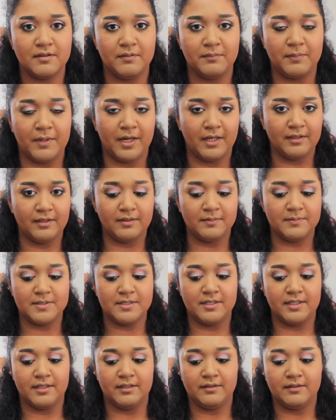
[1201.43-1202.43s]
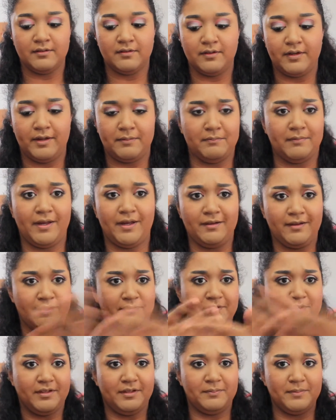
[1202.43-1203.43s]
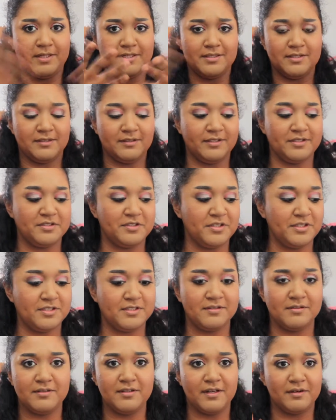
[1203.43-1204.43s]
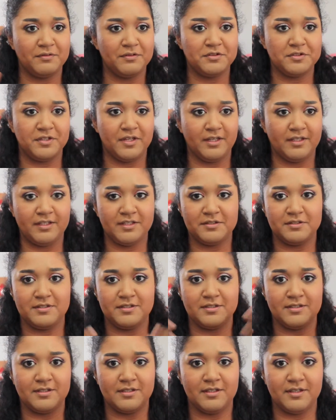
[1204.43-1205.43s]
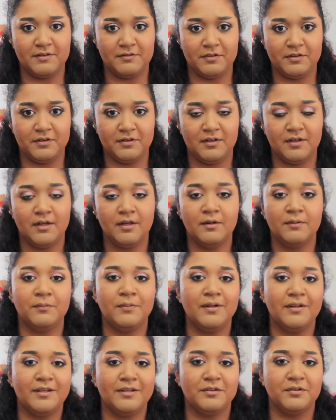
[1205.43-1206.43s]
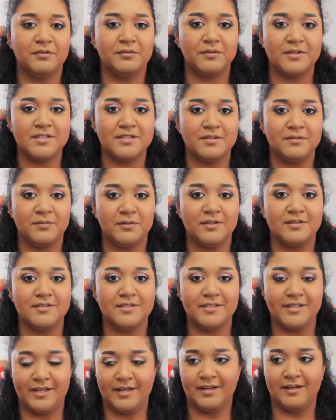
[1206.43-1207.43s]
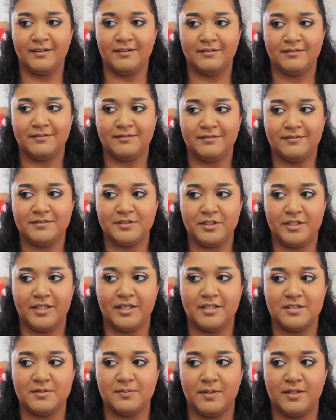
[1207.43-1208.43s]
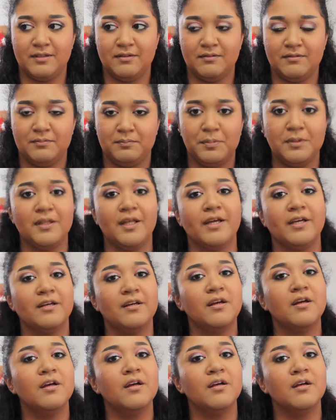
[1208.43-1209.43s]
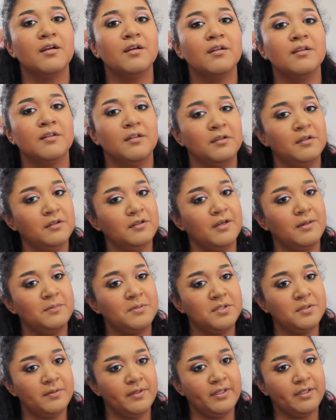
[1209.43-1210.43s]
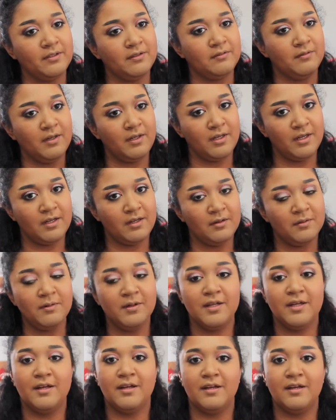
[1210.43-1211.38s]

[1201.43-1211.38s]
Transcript: matte lipstick, matte everything basically. She's never shiny, she's never, well, in her recent ones, yeah, she has been. But like the look I'm doing right now,